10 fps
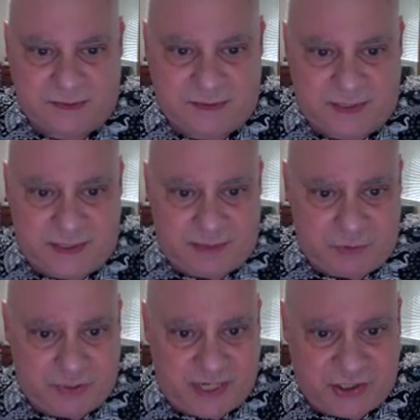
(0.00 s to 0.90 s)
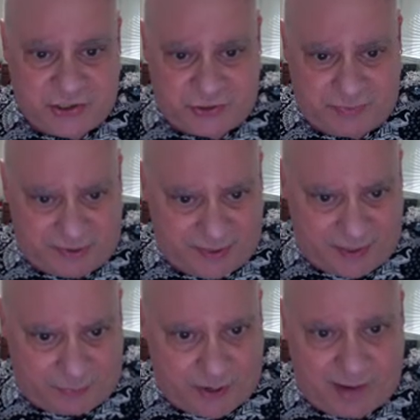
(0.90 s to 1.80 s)
And mutations are building
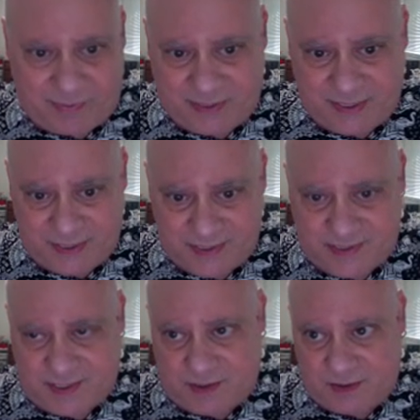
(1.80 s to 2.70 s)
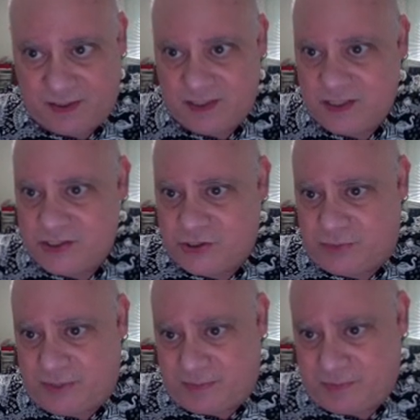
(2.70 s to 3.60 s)
up rapidly in the cell, so it
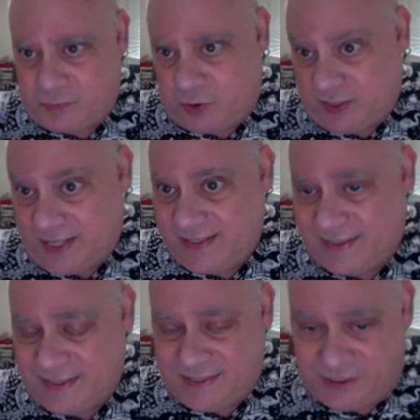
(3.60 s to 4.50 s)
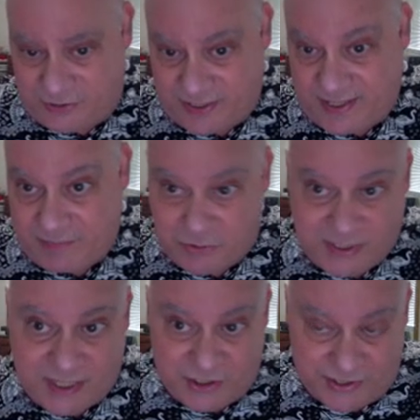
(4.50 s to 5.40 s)
becomes more likely that you're going to get
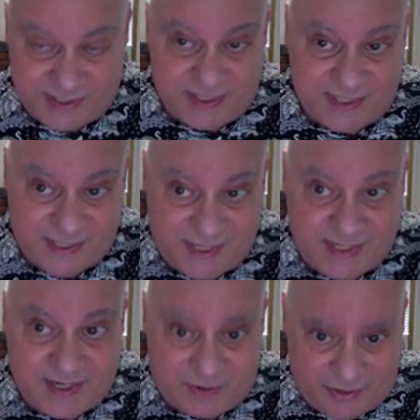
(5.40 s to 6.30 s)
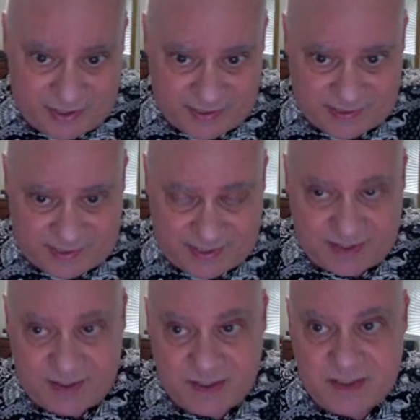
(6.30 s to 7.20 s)
mutations in these key areas like
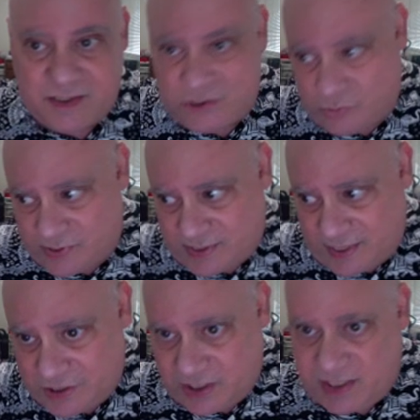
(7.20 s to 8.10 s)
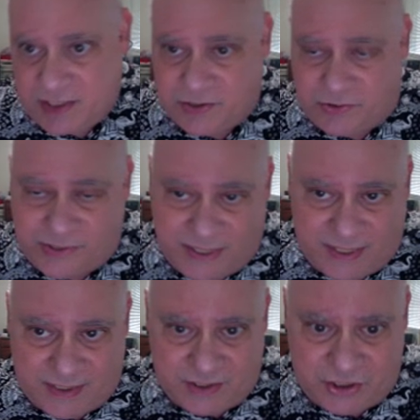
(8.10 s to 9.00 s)
suicide genes or
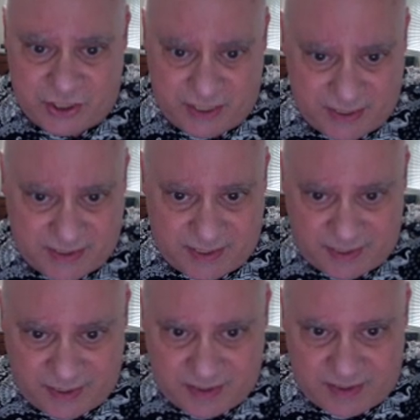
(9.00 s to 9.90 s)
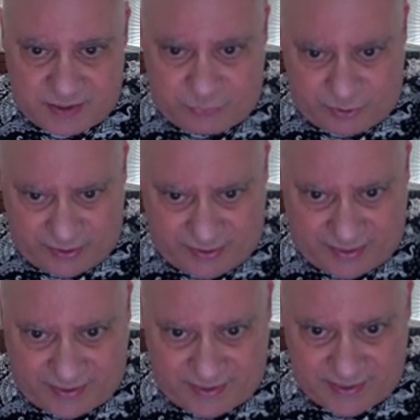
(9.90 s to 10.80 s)
senescence genes that can really
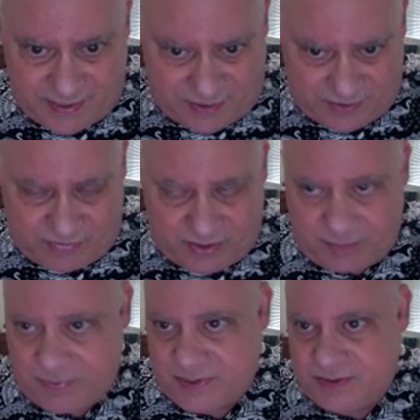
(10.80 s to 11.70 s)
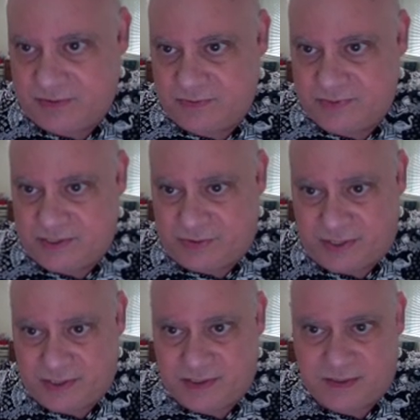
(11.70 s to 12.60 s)
let these cells develop into
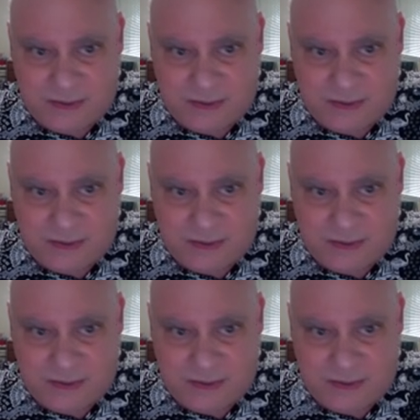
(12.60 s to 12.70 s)
serious